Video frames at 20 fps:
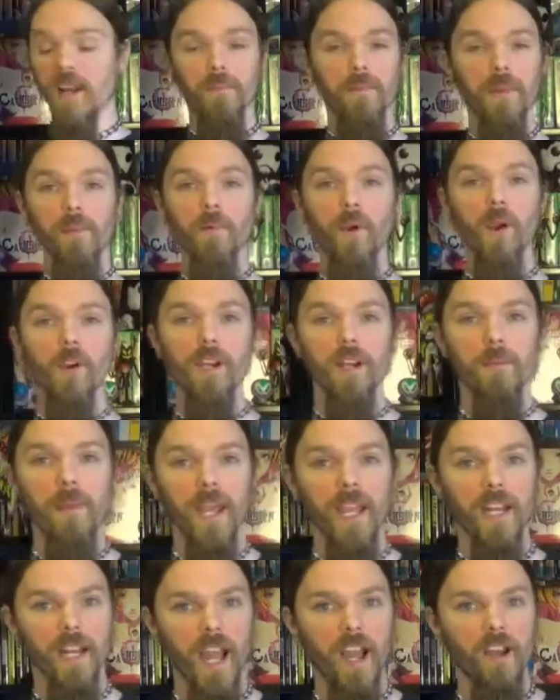people are already
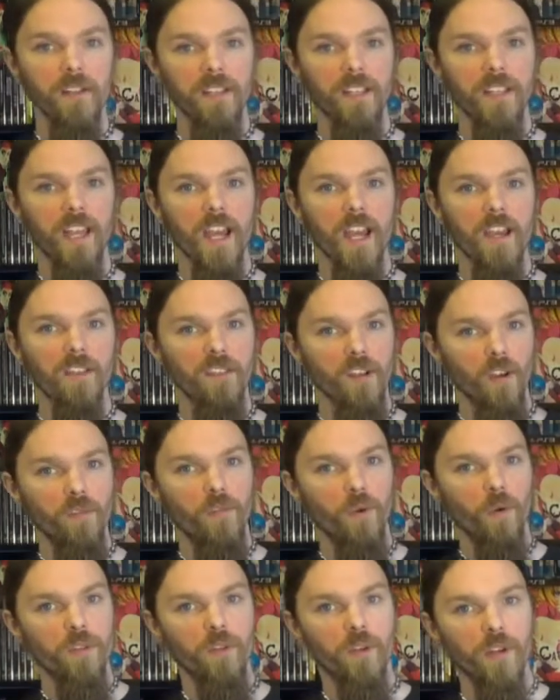paying out the ass
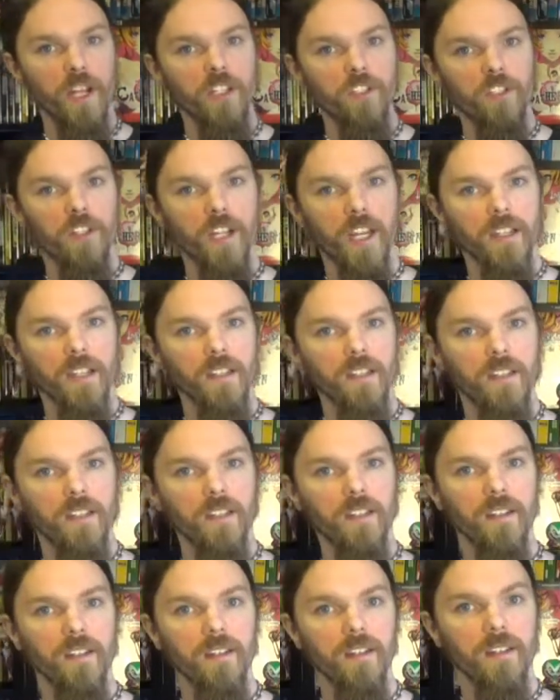for their internet.
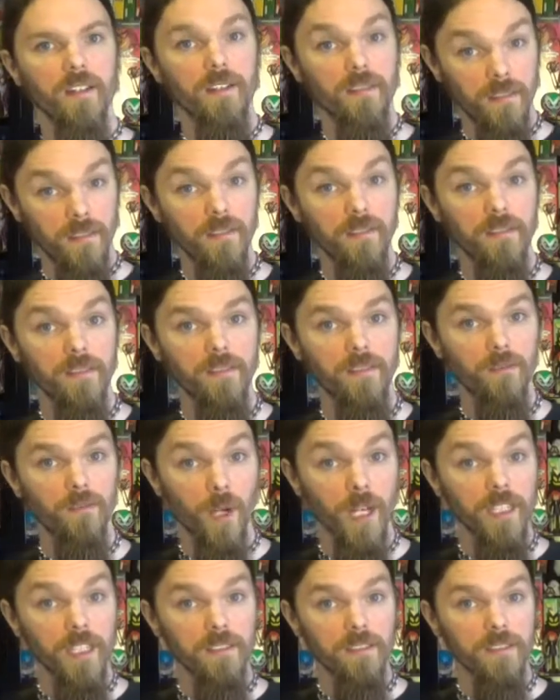
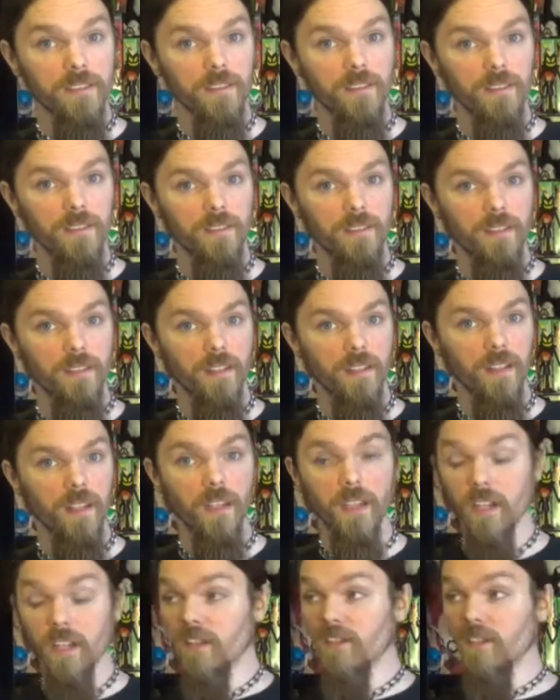Right?
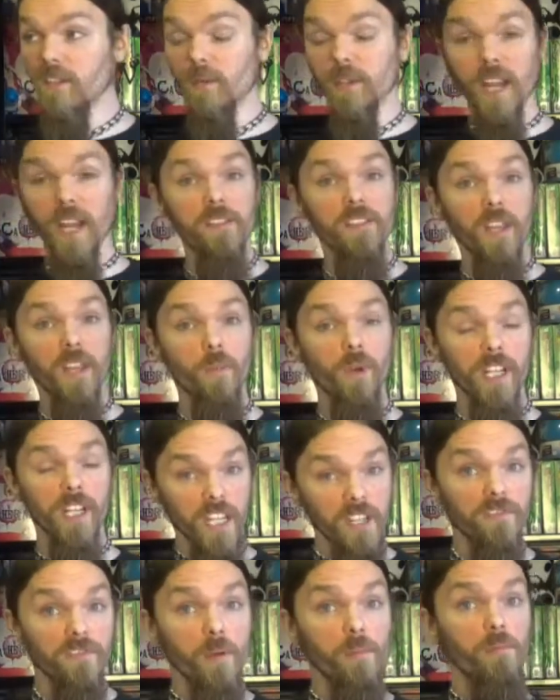So now they want
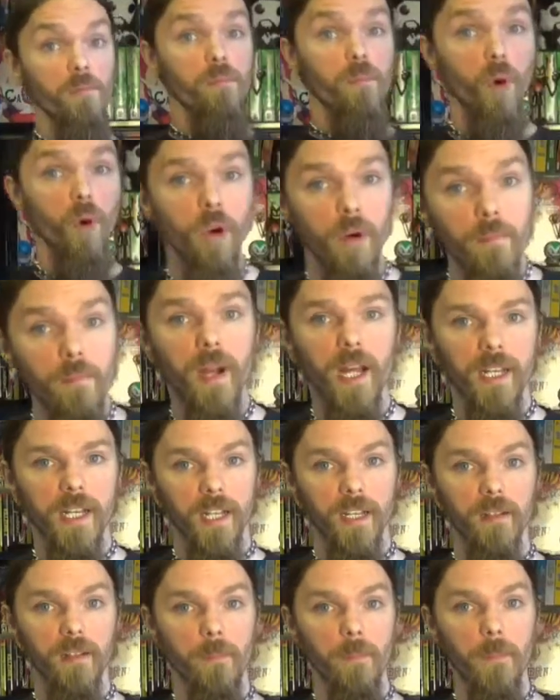even more
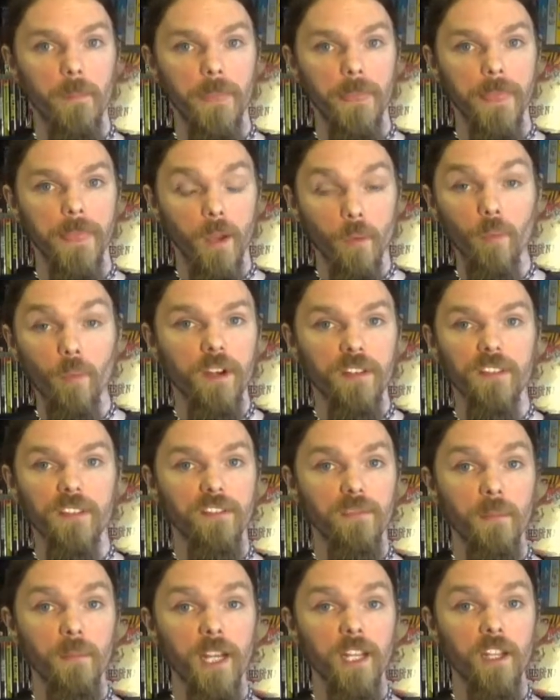money. And where's
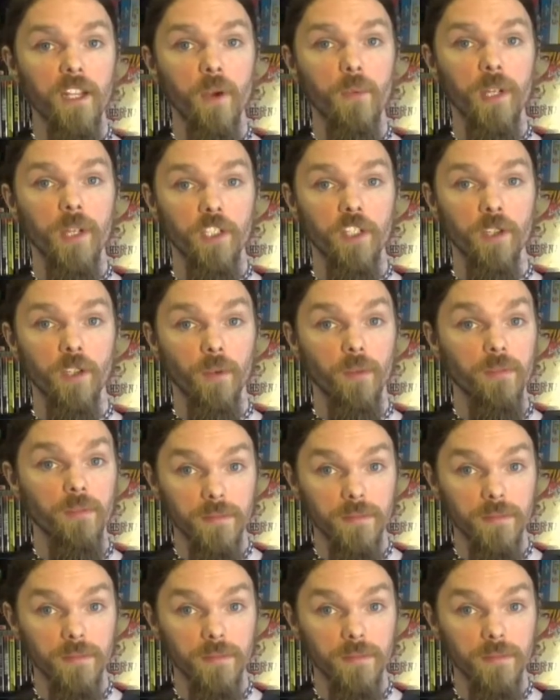this money going to?